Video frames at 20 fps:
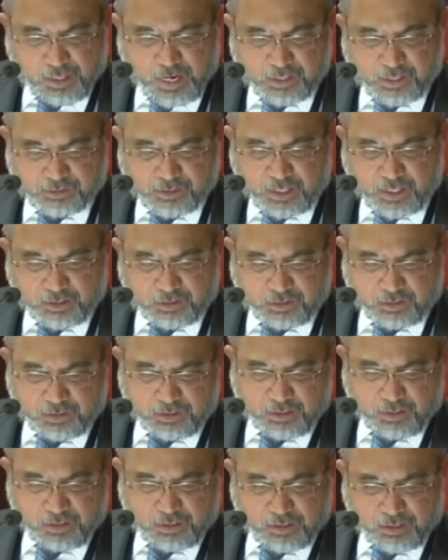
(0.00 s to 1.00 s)
ASEAN
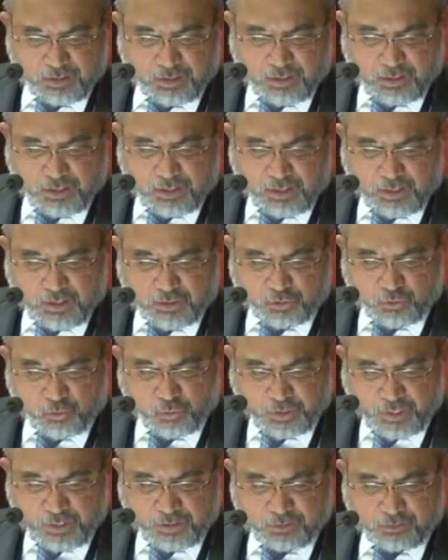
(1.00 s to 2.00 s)
is
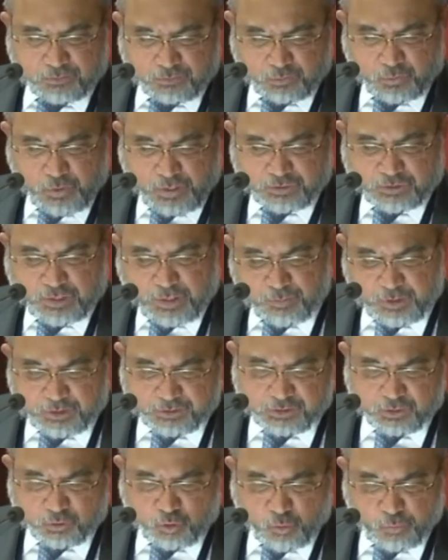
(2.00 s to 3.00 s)
looking to
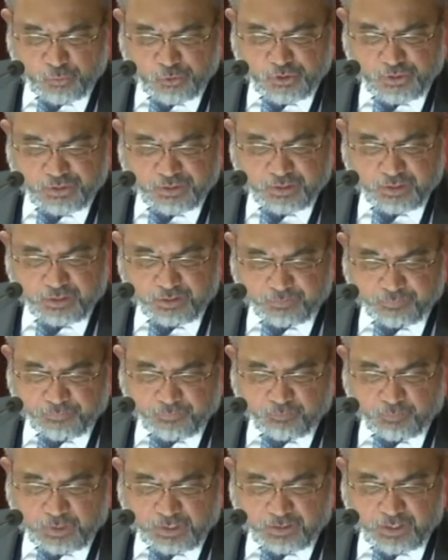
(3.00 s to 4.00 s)
establish the community
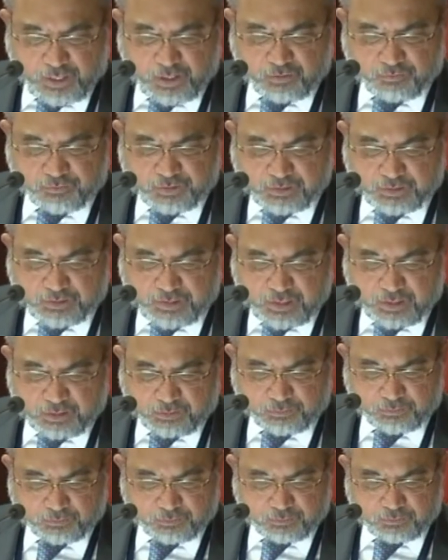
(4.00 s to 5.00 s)
by the end of this year,